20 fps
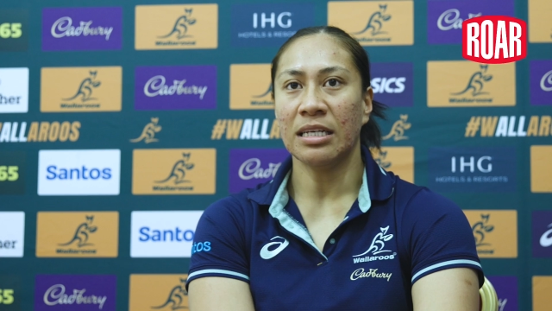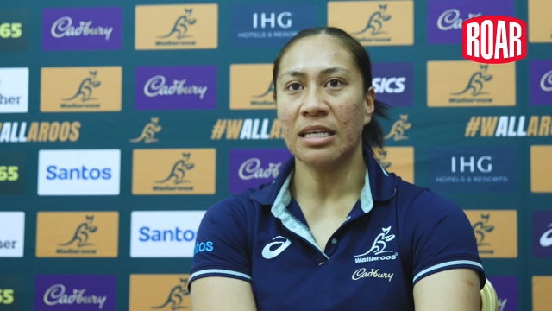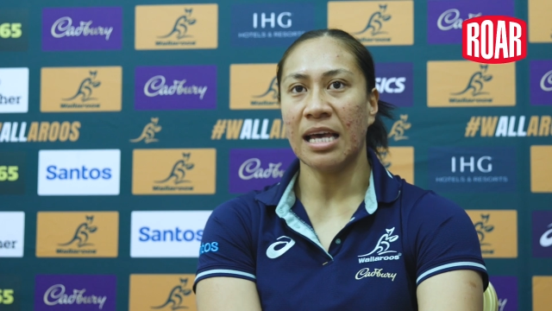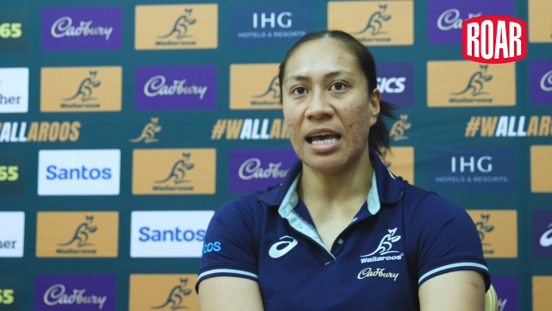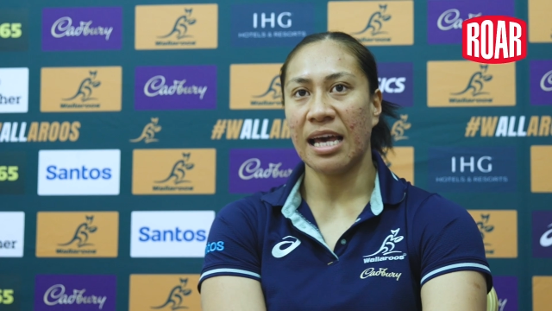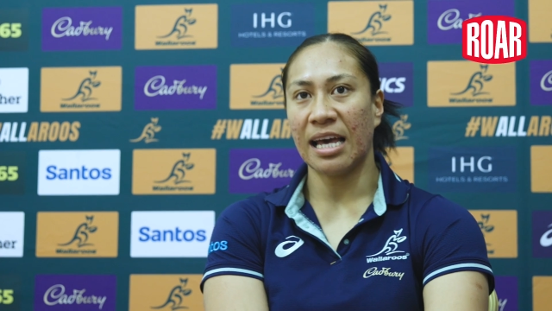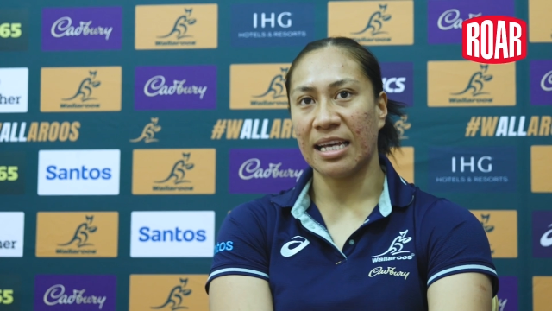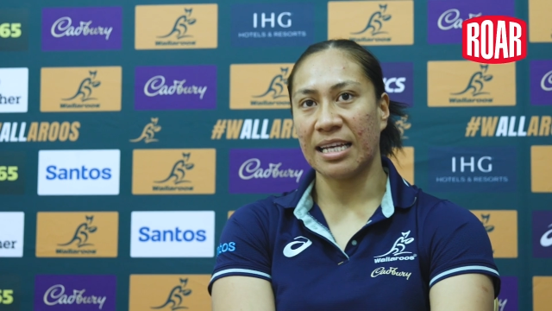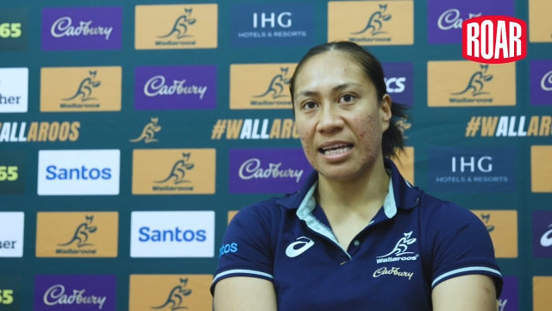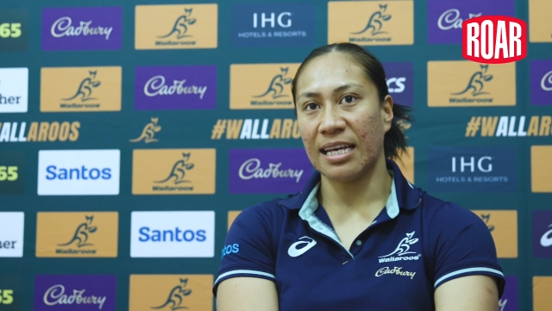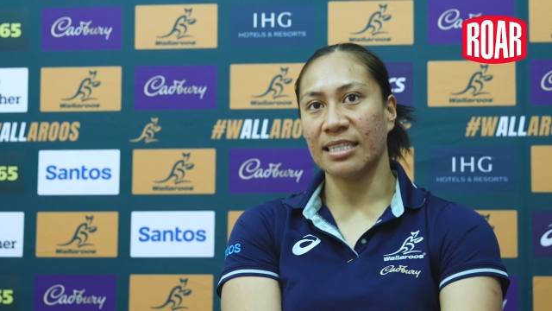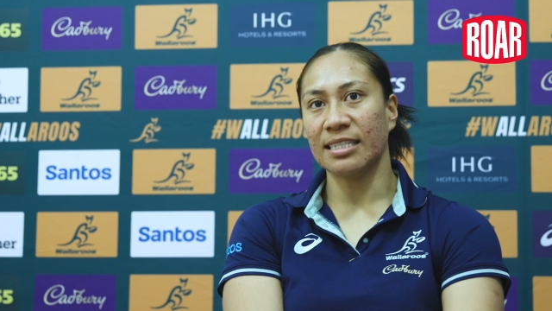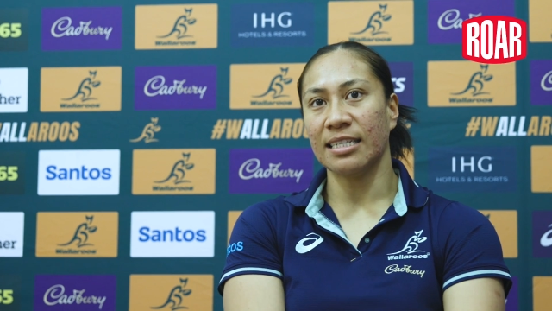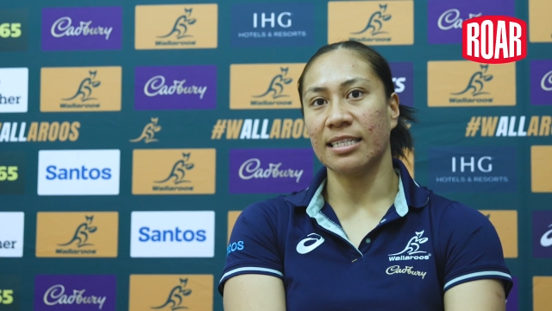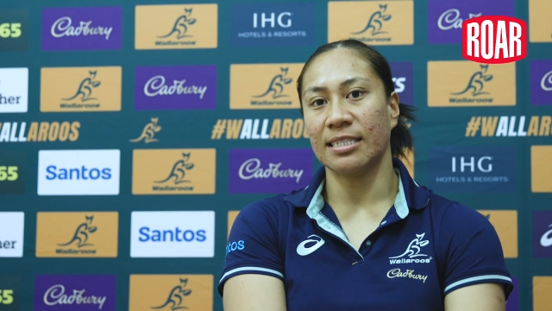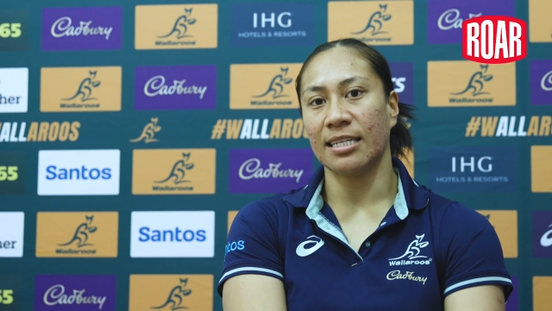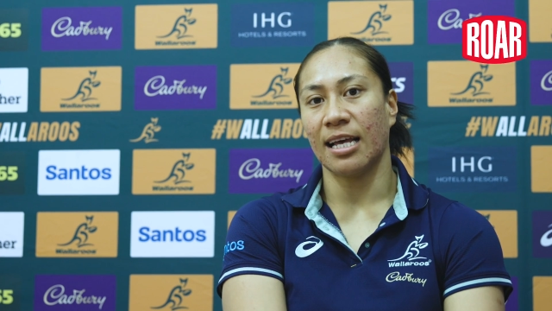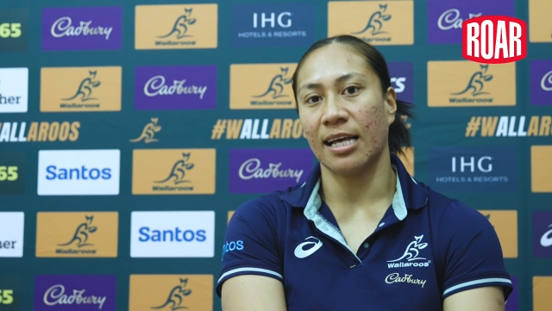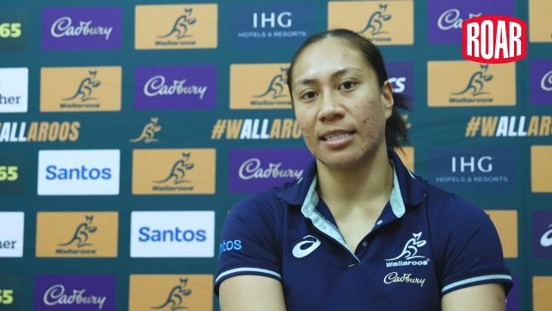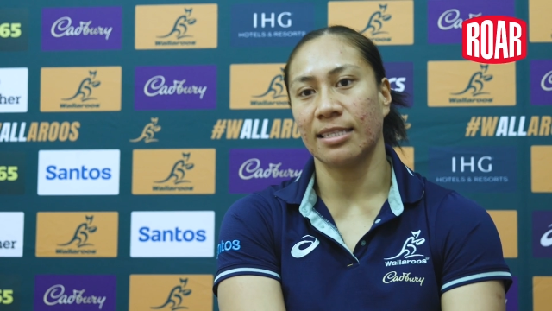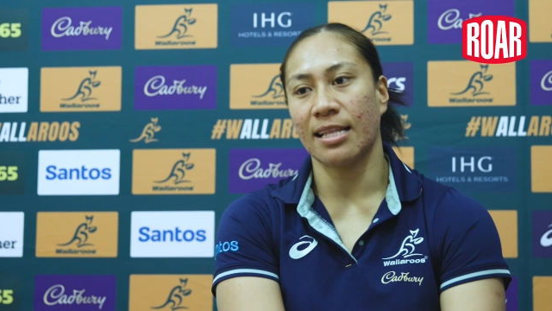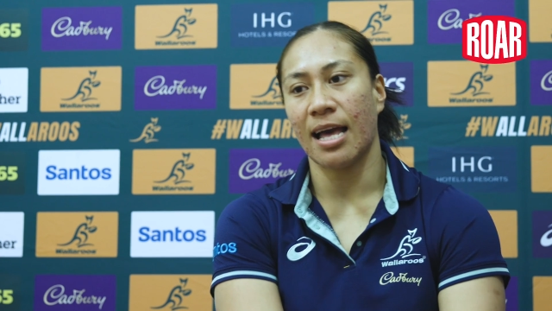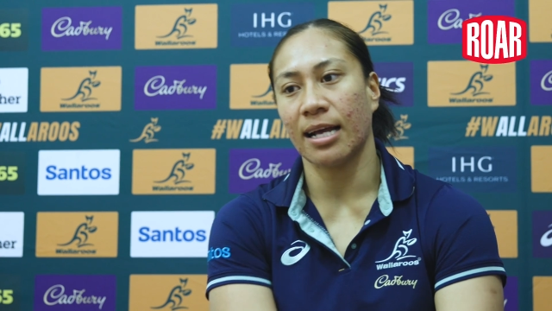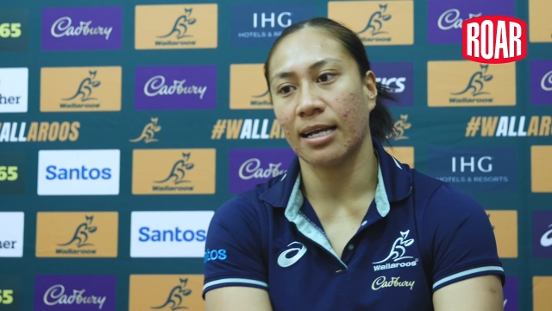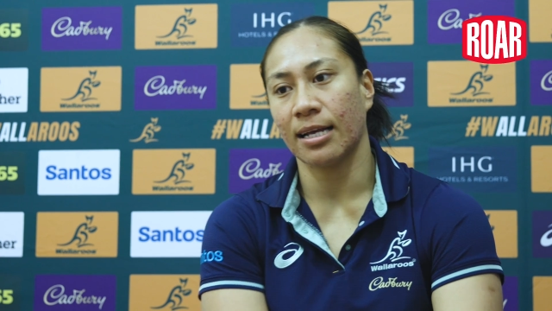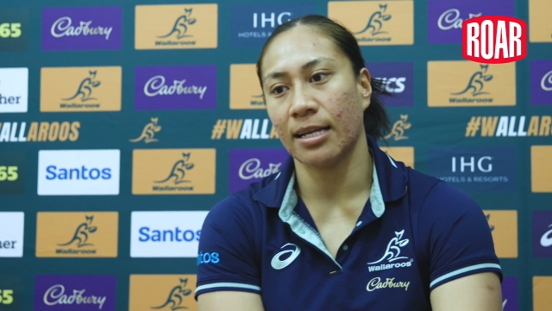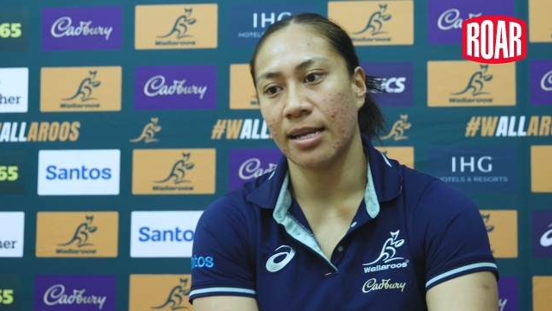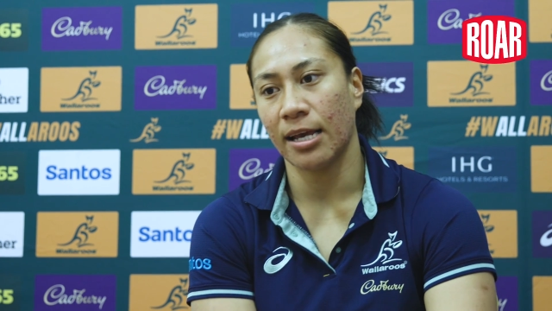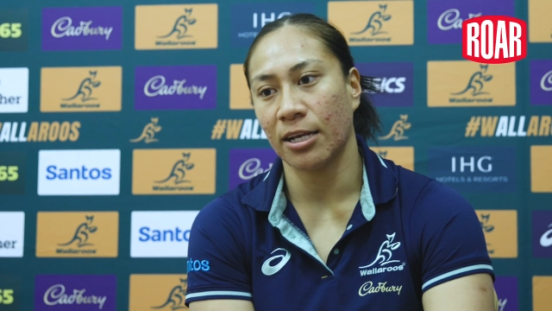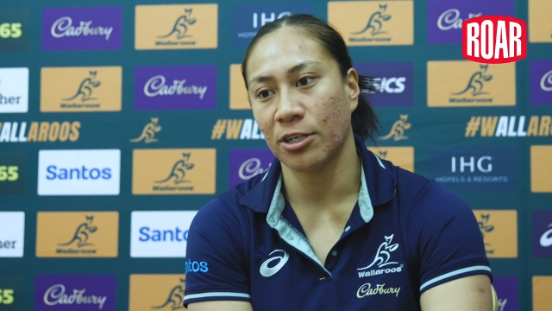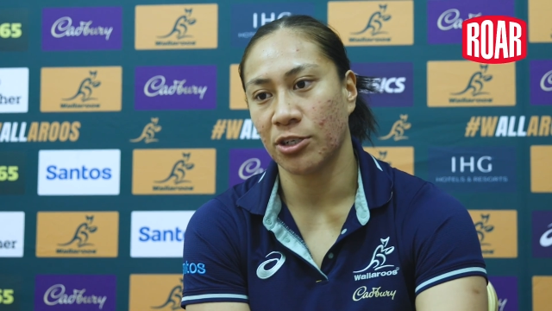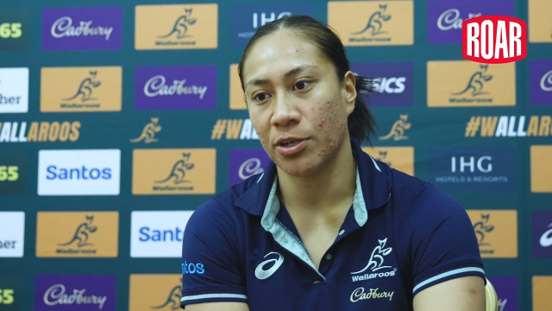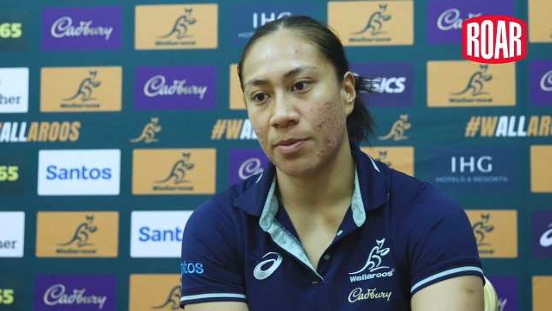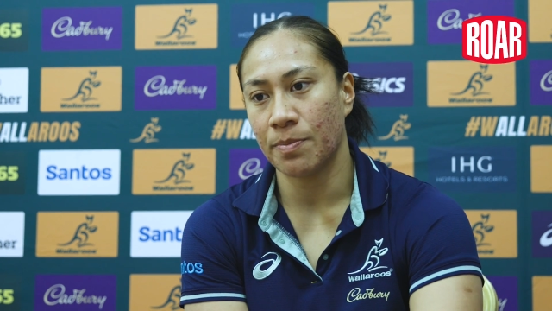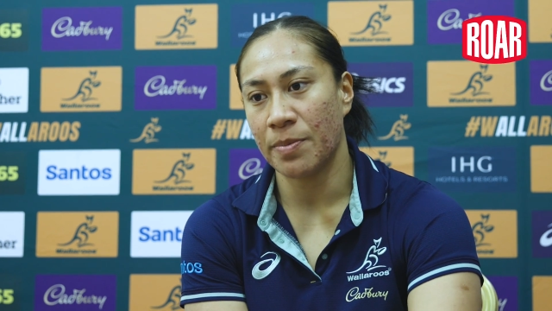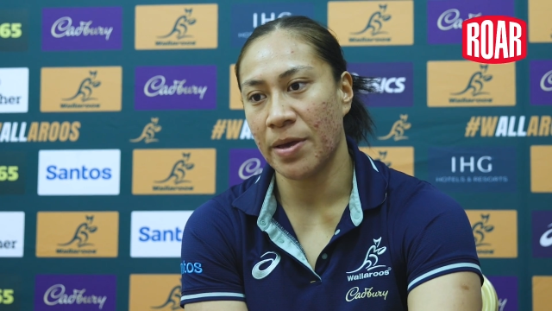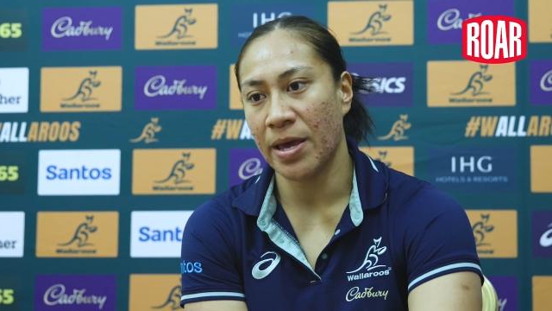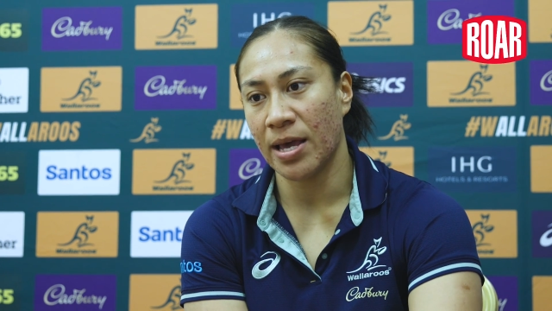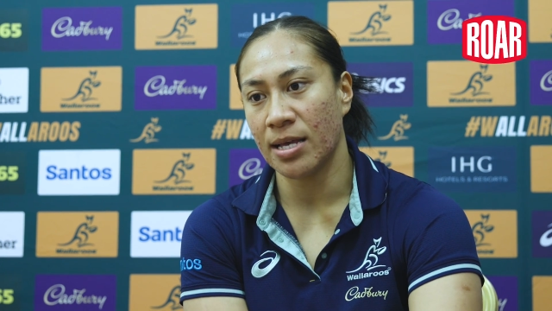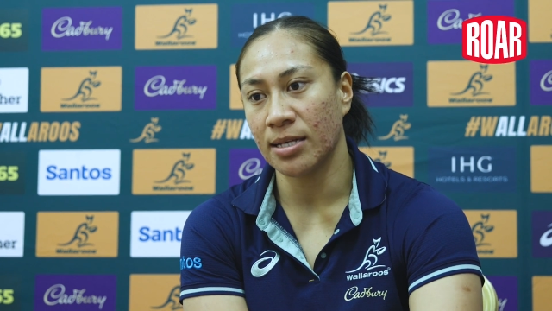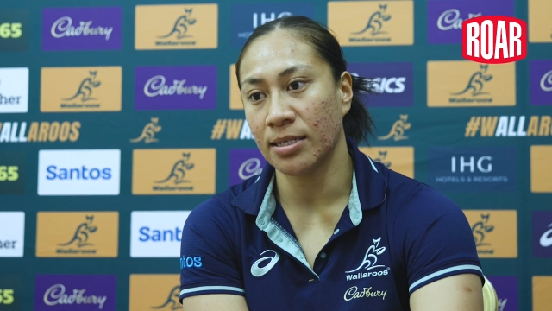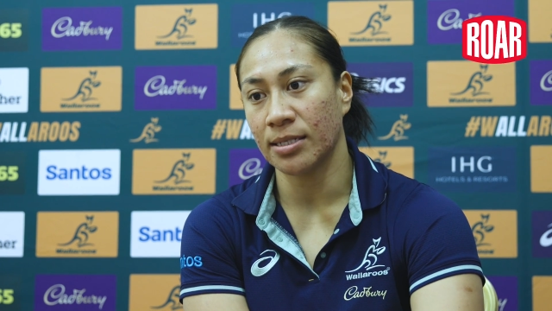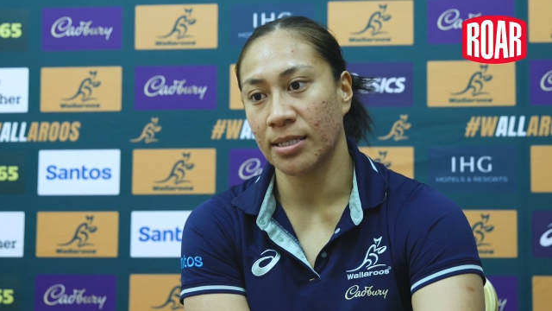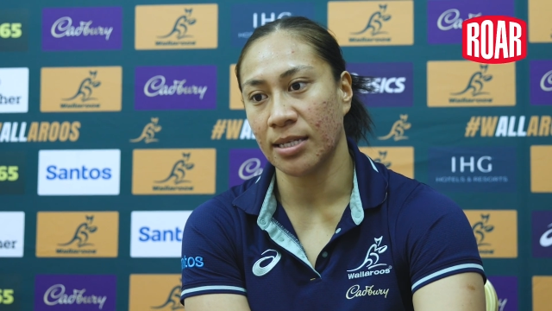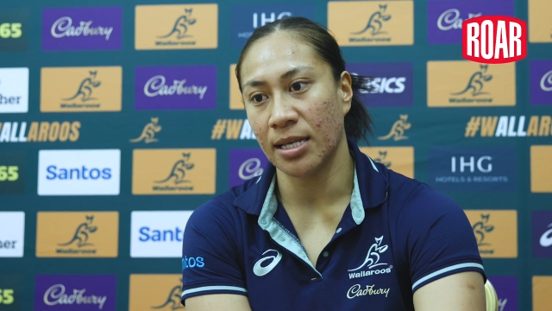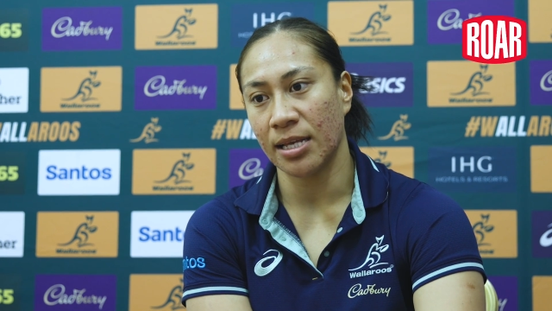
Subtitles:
Yeah, I guess it's like that connection piece.